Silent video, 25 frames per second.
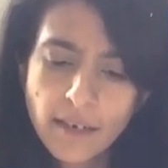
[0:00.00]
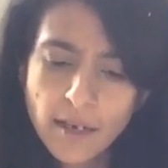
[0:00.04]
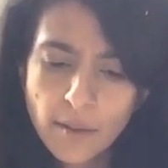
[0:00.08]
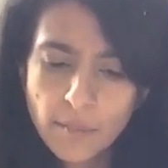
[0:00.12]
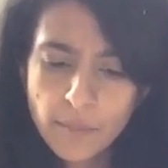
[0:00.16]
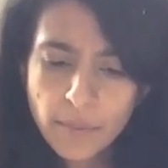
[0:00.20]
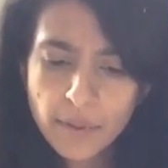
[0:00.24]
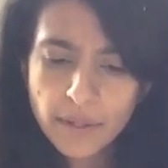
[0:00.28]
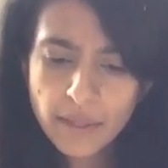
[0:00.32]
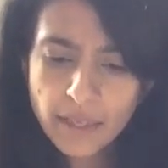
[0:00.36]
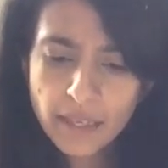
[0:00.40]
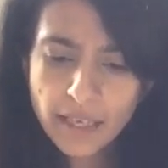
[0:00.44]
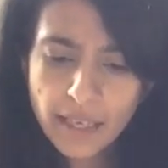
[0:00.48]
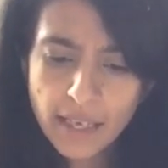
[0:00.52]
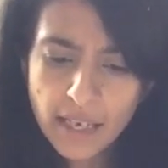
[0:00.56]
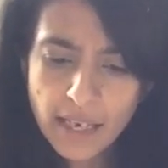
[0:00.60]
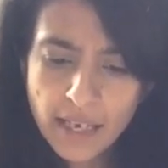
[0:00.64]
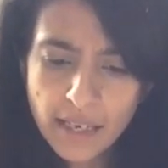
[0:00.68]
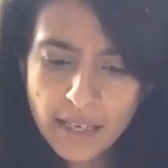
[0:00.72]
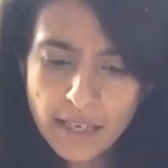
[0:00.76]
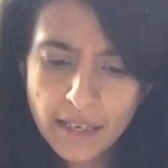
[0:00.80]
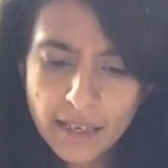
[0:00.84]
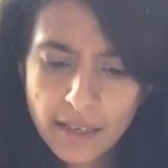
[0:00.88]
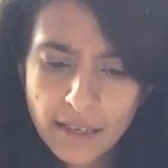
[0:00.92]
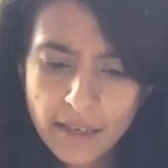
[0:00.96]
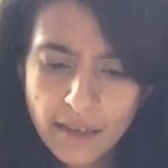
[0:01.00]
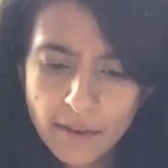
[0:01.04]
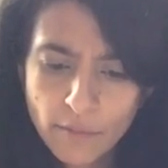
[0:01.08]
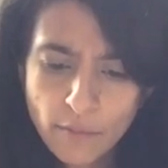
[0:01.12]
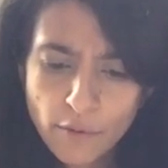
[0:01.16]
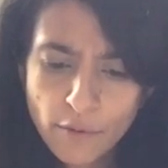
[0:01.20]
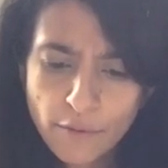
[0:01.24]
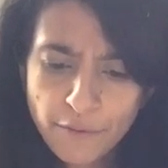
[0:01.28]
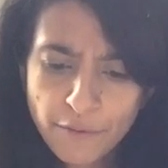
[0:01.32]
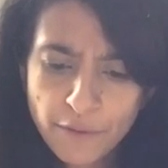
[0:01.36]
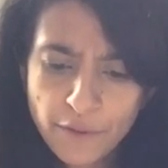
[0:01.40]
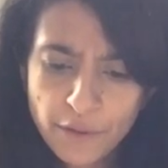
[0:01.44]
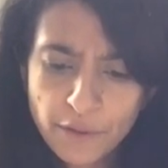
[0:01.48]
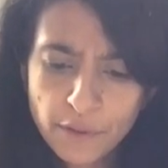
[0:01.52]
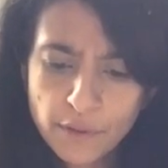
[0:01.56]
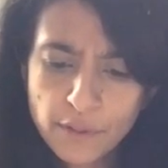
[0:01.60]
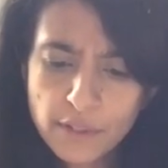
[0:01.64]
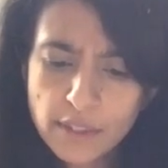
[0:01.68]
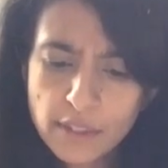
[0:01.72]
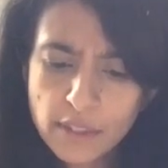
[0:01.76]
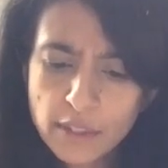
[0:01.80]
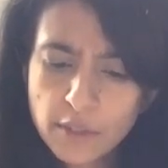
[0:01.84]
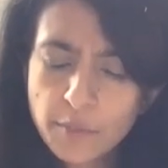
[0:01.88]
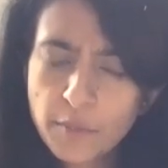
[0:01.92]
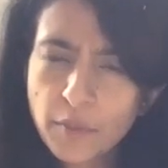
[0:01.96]
But the key refused
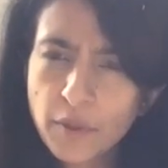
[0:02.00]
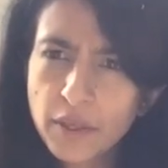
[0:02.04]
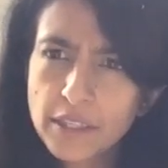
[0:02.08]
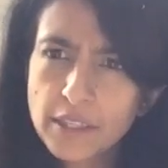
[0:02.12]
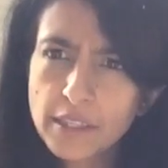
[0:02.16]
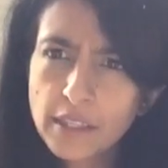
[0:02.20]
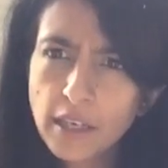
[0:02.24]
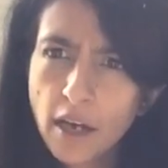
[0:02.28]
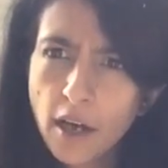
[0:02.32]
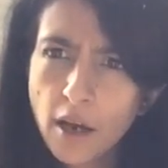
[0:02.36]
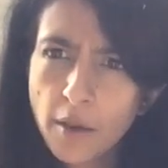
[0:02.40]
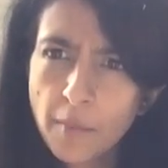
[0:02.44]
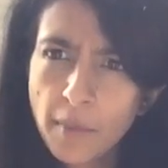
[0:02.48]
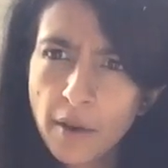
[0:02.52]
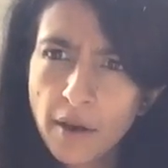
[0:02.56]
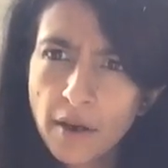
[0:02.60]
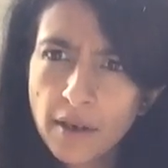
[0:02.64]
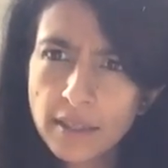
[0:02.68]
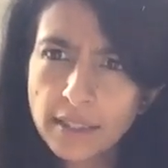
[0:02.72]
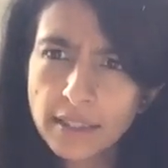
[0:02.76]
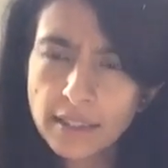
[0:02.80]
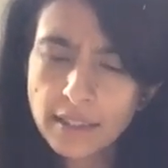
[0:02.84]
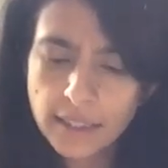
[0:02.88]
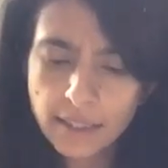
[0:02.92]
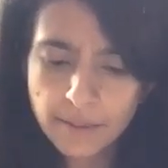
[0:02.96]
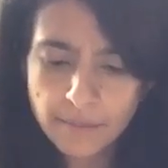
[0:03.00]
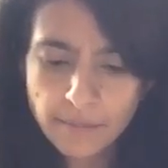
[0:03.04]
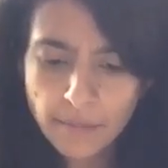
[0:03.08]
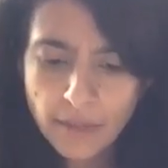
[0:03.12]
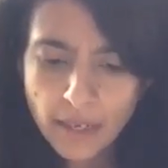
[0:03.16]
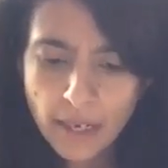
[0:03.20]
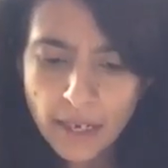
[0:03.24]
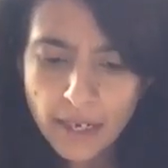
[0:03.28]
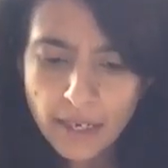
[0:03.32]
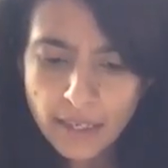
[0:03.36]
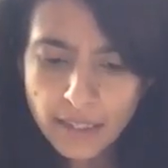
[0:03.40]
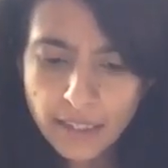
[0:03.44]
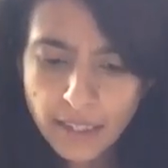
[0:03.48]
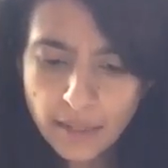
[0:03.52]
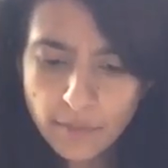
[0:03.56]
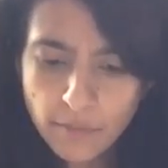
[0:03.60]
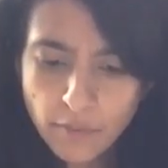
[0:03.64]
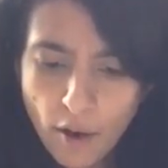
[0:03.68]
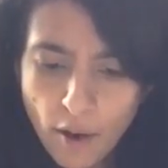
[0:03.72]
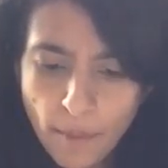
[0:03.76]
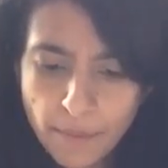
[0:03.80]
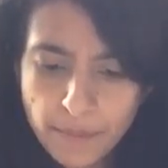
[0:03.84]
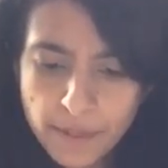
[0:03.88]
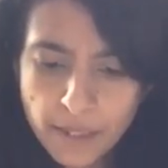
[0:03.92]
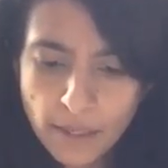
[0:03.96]
to spring to her mind. She
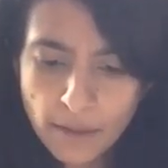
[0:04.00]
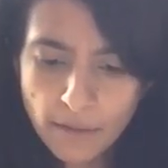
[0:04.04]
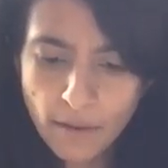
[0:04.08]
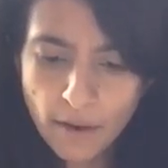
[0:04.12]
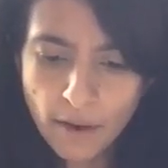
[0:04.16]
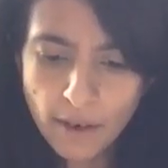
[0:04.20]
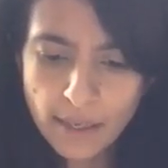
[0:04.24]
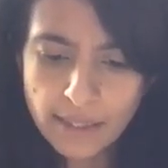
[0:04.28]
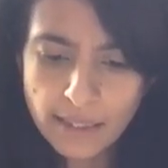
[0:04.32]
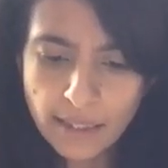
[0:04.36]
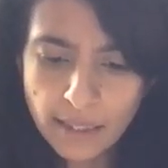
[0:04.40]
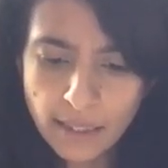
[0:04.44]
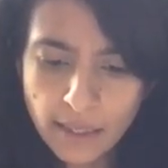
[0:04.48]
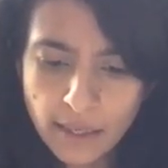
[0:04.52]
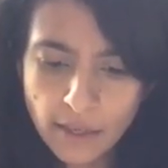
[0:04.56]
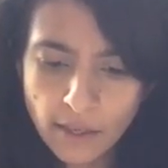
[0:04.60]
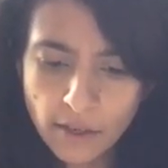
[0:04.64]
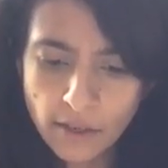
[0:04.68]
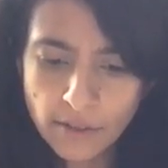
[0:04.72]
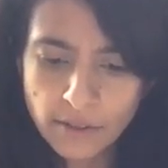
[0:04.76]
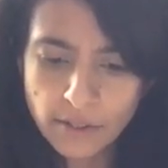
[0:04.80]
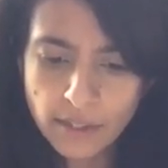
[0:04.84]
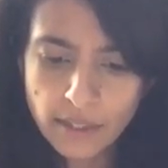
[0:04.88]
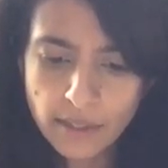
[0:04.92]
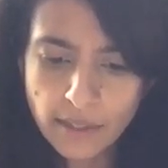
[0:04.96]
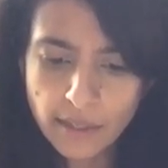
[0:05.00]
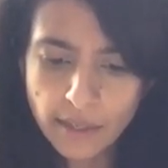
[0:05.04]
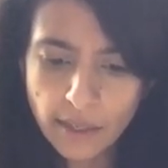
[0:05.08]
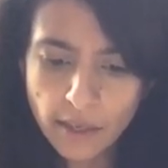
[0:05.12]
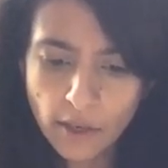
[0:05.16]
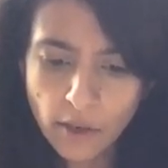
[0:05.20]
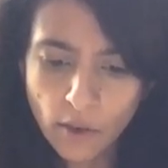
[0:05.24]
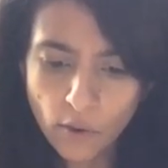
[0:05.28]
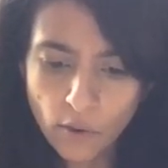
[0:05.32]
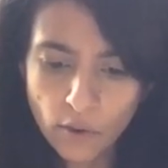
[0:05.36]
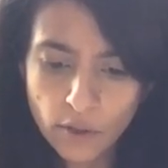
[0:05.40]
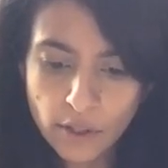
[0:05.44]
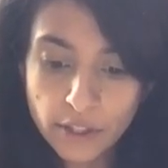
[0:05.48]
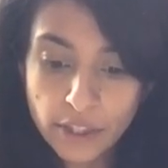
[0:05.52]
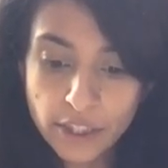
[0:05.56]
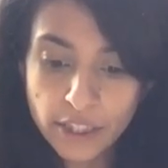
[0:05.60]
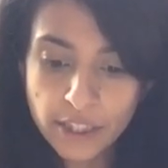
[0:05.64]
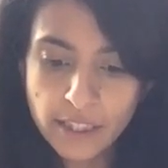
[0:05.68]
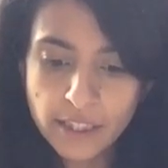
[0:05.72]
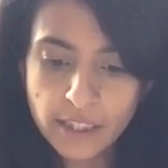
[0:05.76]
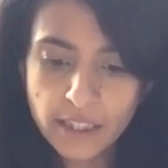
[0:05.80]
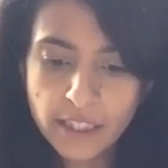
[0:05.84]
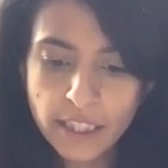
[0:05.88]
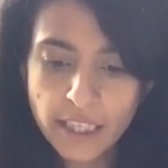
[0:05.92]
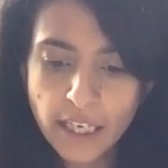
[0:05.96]
rubbed her eyes and glanced at the clock
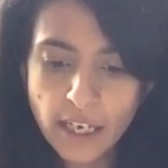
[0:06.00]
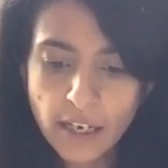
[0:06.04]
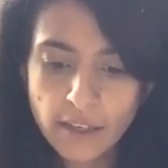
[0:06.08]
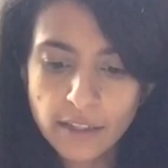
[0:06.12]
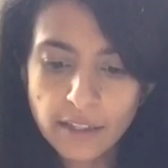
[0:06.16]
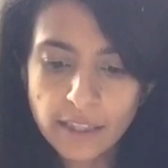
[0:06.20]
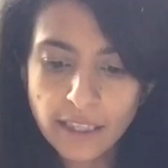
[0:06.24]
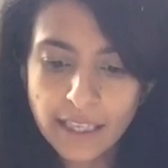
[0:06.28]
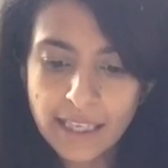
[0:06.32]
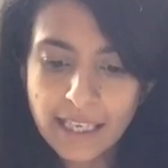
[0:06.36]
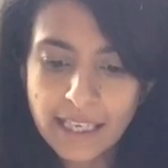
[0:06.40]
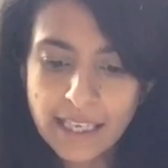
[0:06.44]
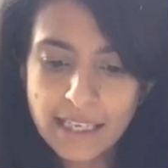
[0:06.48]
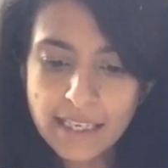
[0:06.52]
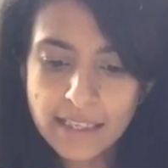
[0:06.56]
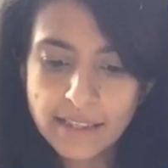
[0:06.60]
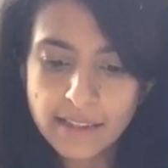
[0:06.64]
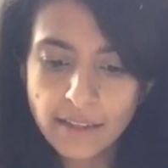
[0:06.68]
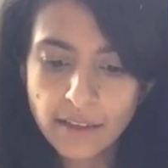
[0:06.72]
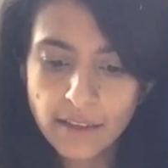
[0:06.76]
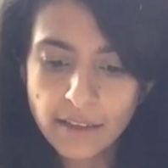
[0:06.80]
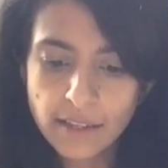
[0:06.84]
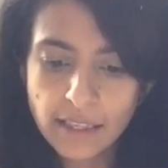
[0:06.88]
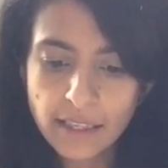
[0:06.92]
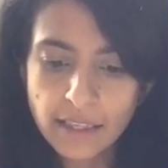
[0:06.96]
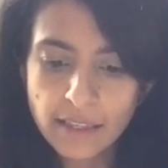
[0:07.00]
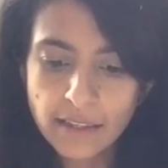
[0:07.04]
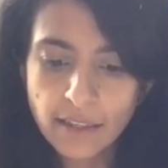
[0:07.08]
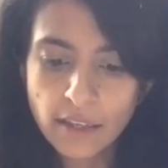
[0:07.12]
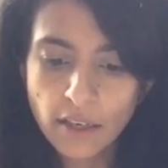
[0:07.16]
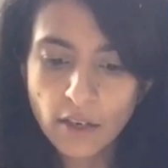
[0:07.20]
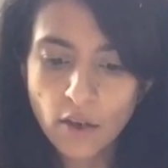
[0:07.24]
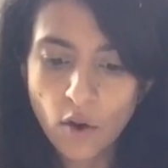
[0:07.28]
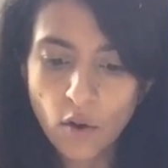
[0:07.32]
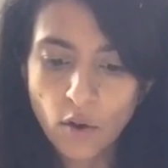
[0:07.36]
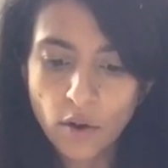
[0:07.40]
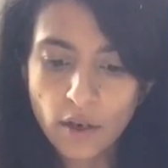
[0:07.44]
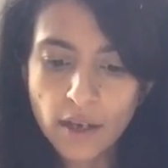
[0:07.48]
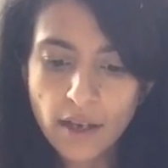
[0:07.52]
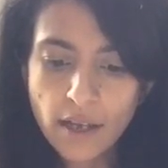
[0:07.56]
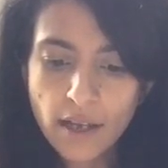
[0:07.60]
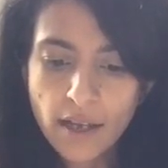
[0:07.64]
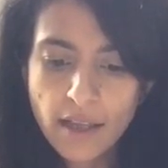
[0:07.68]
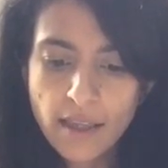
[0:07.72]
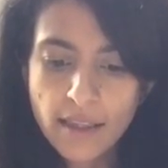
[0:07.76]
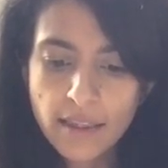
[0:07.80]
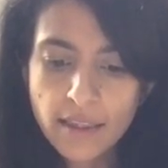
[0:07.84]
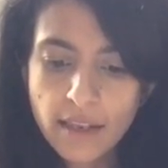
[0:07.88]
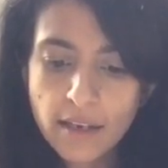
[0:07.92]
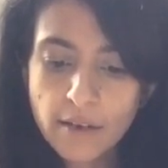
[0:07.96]
just as she heard a key turning in the lock,
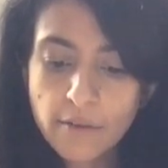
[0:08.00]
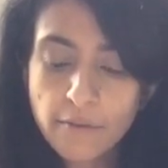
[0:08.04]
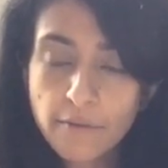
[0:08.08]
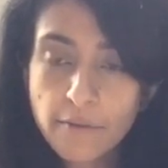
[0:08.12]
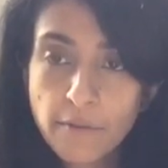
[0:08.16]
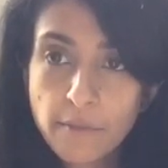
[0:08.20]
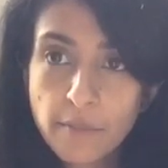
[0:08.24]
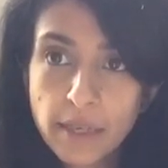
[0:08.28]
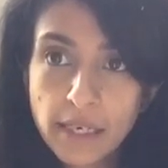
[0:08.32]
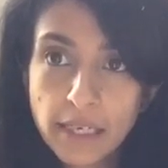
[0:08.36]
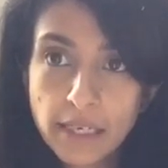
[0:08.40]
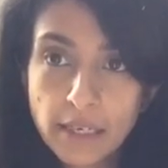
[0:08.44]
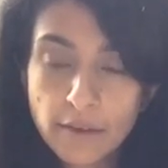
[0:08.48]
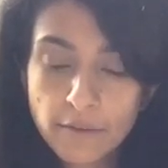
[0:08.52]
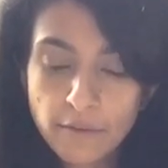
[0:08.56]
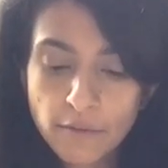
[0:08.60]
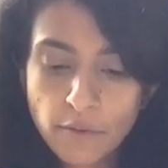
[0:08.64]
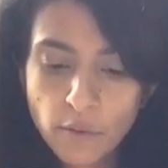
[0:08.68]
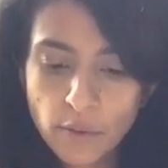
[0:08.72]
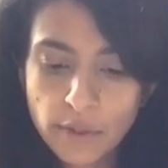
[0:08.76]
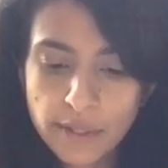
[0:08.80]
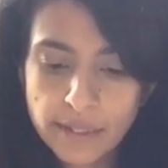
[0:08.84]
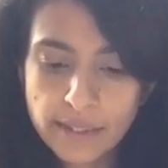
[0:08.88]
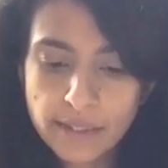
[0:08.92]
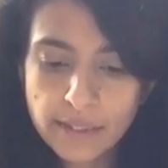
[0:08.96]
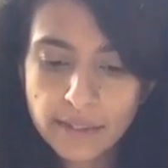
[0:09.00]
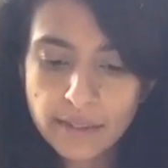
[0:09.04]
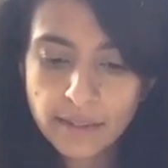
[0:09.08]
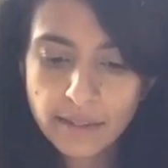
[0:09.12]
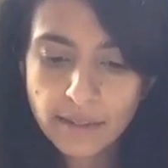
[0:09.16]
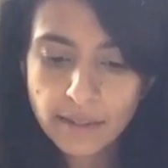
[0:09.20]
then a familiar voice.